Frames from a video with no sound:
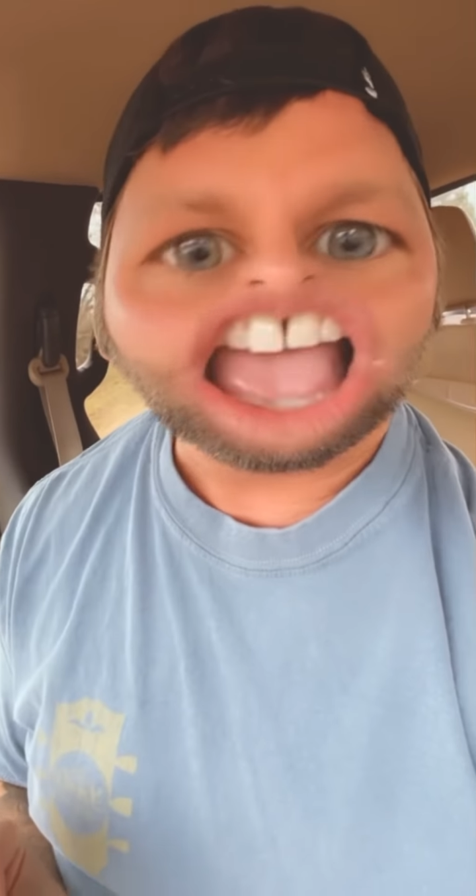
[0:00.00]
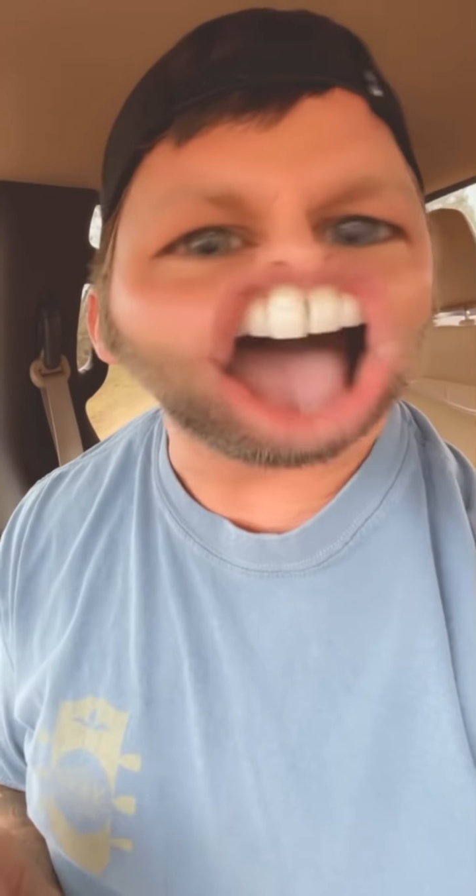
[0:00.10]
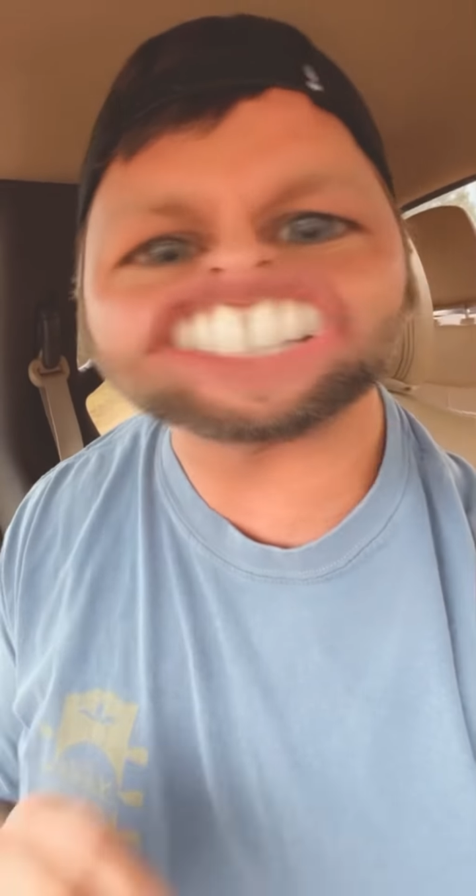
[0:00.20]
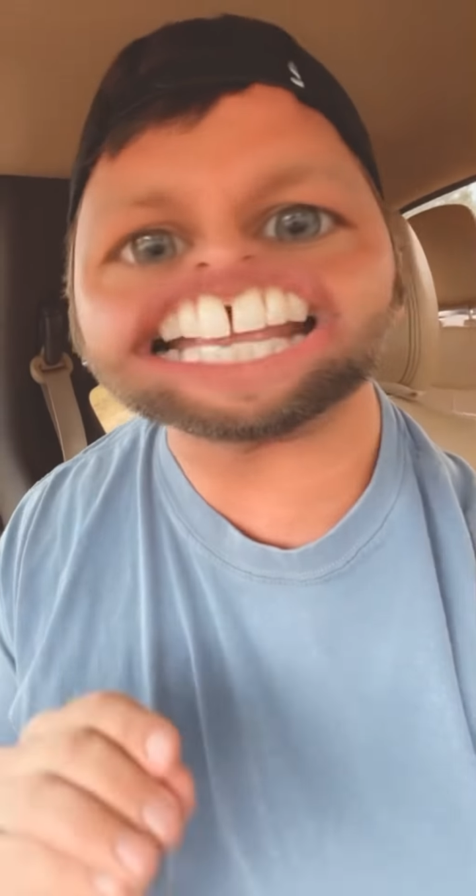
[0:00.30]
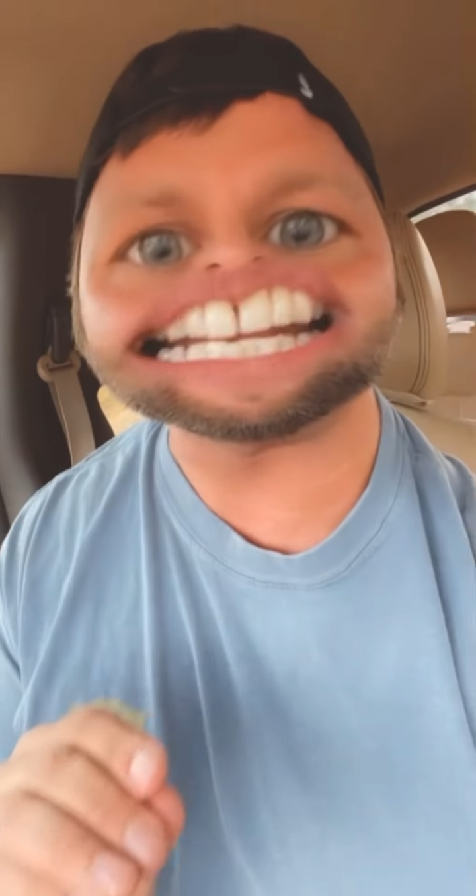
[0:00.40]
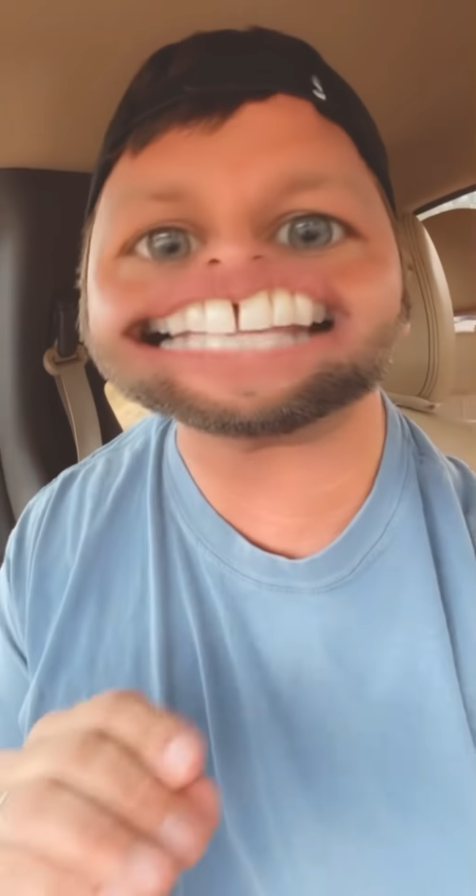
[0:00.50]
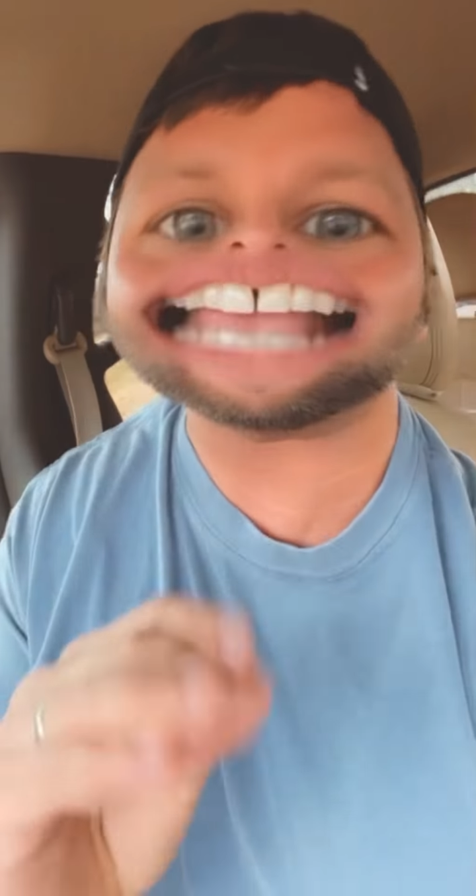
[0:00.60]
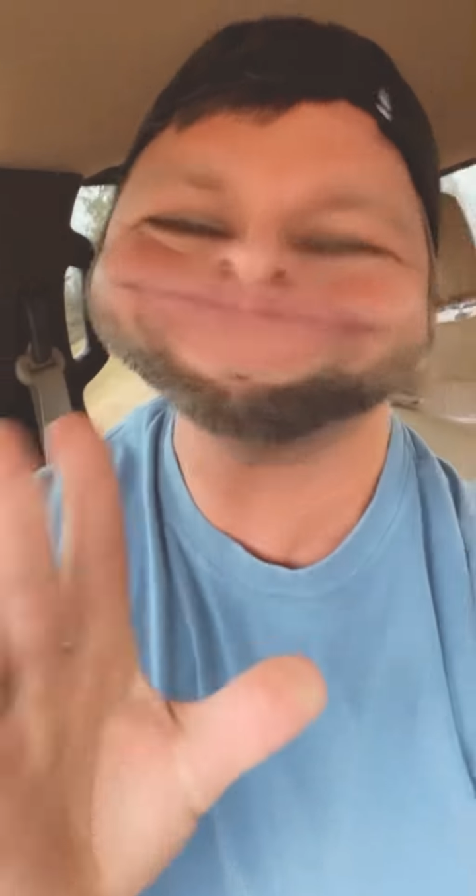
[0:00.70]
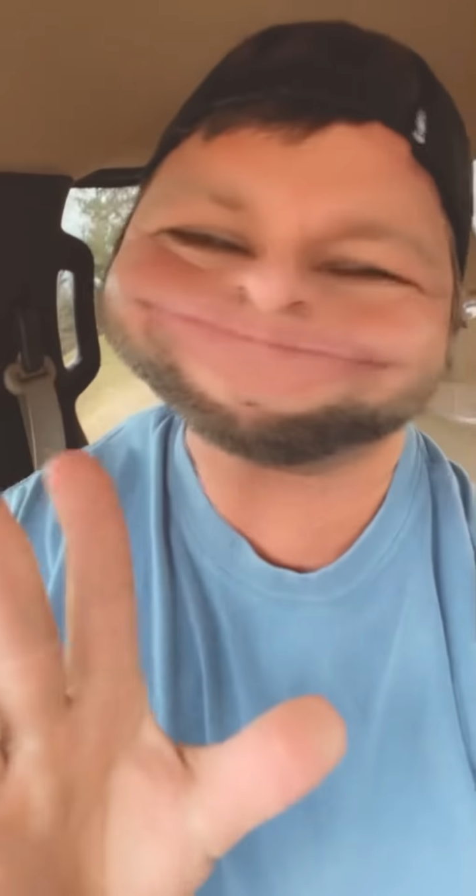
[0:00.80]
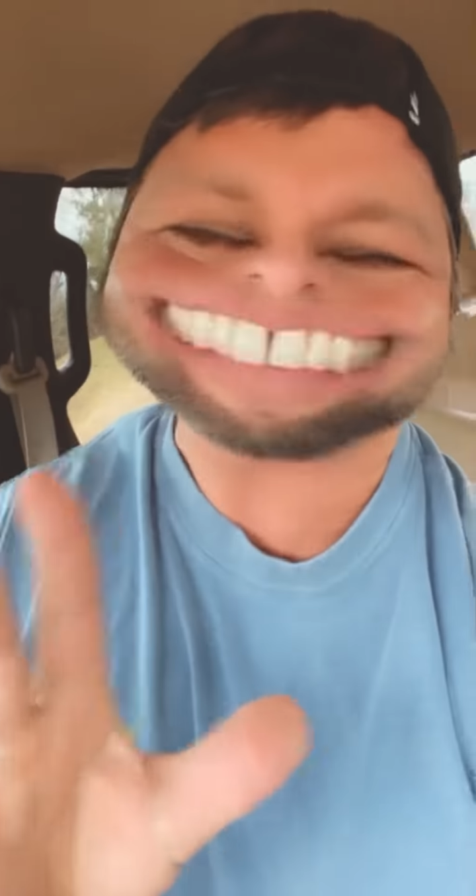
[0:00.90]
All of a sudden it's
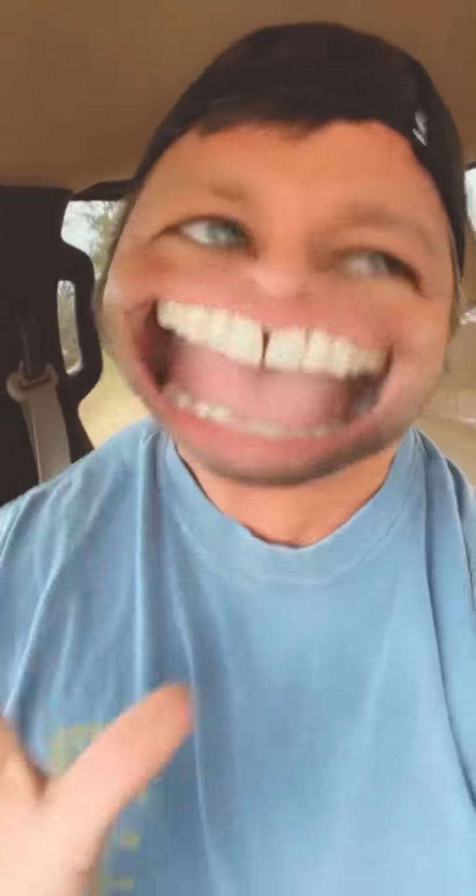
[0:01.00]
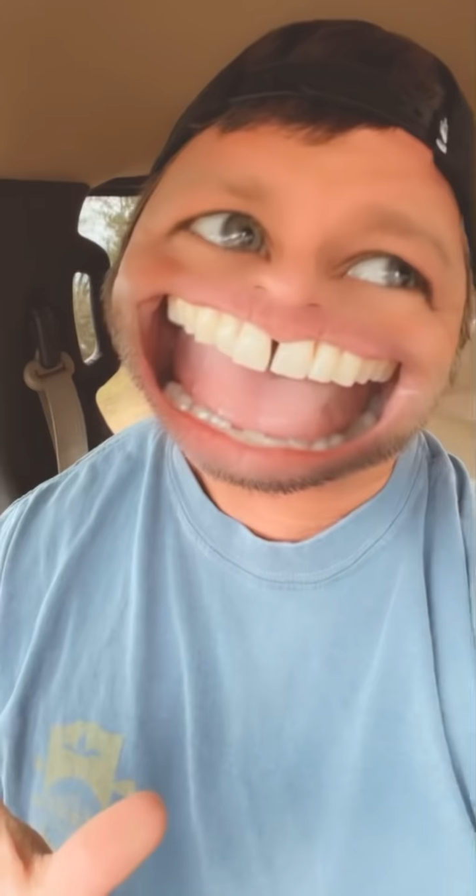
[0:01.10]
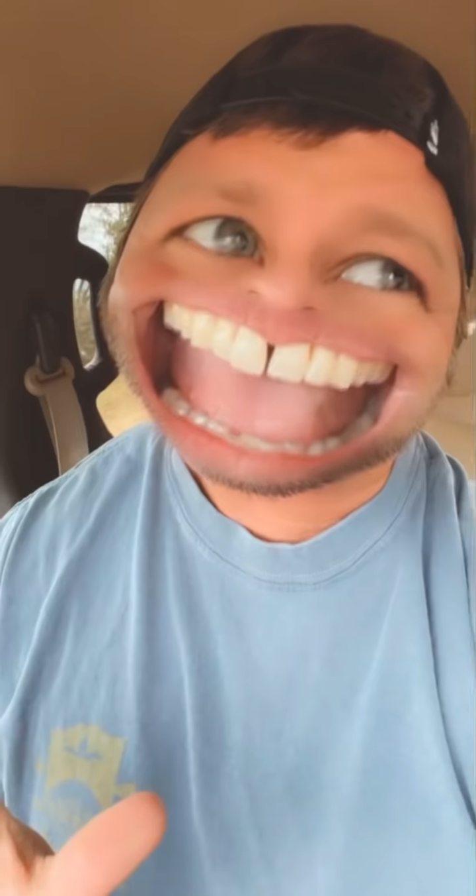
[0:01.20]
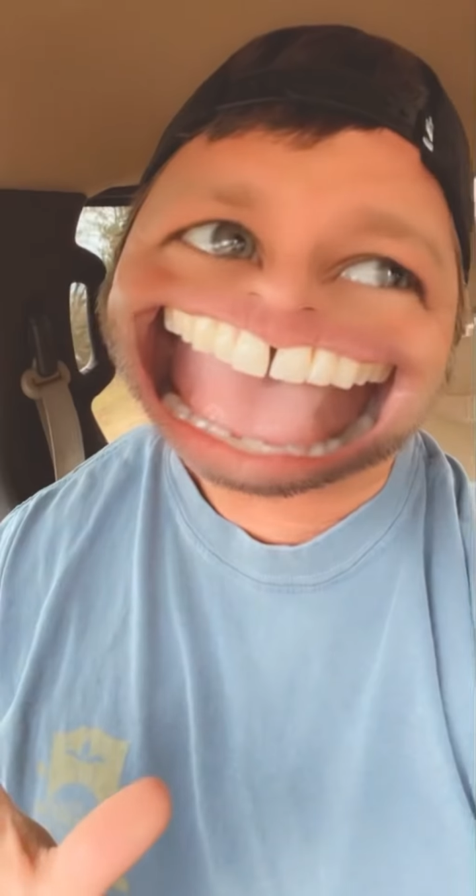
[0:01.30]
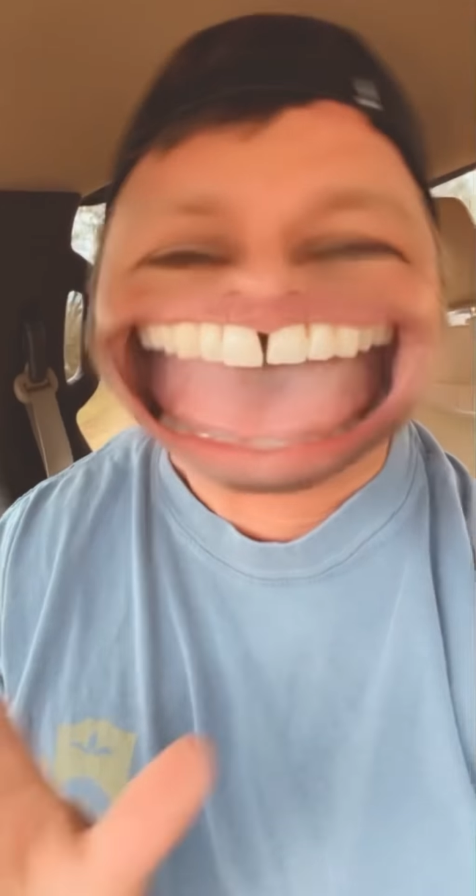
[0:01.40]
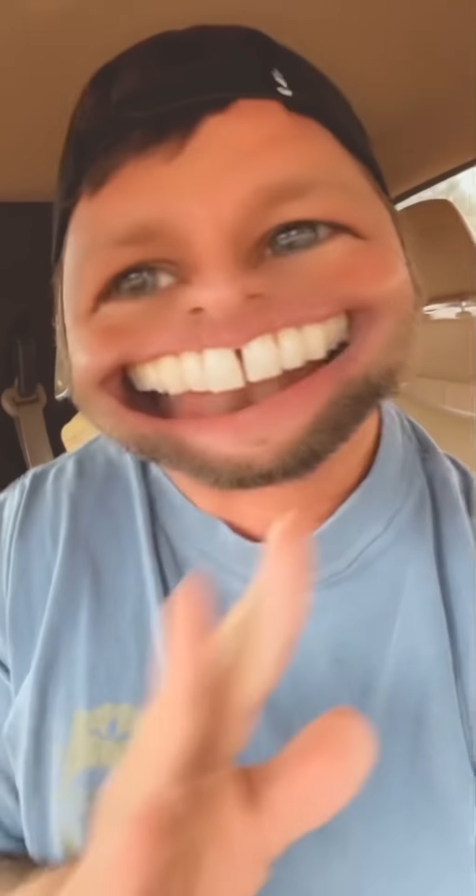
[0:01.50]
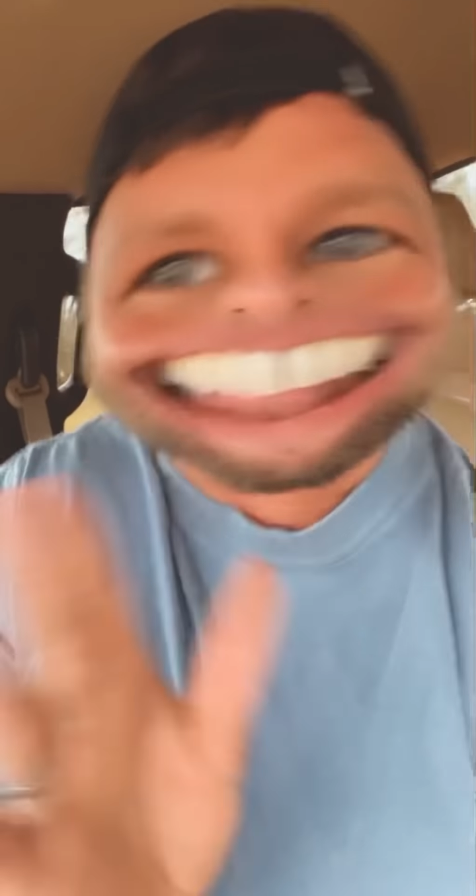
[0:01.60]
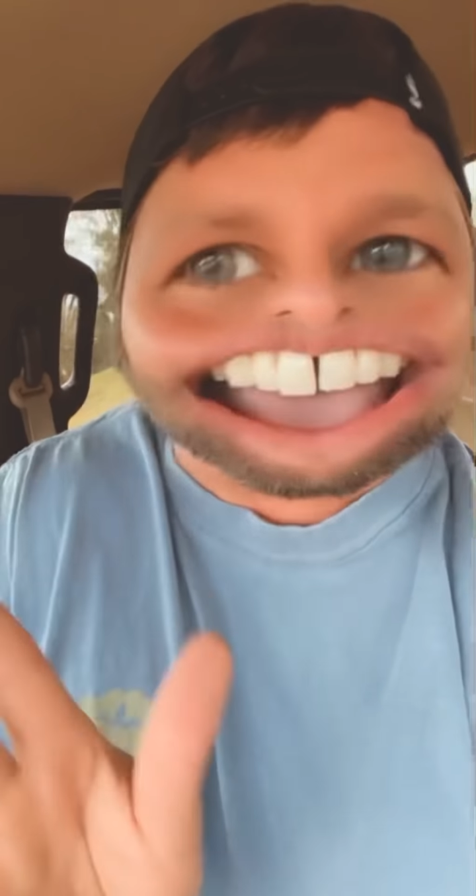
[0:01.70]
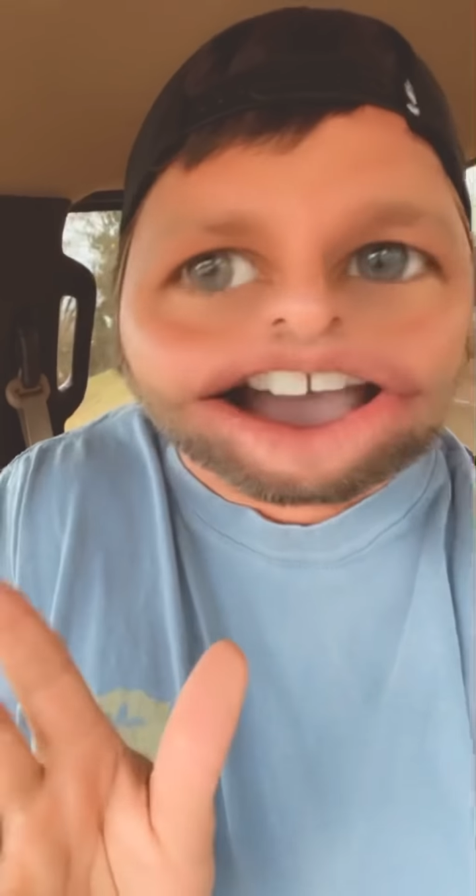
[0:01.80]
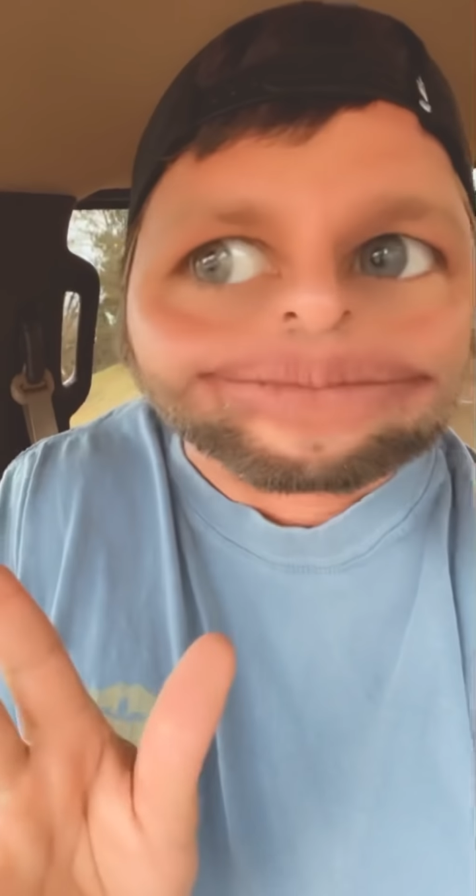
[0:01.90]
like, I don't know, I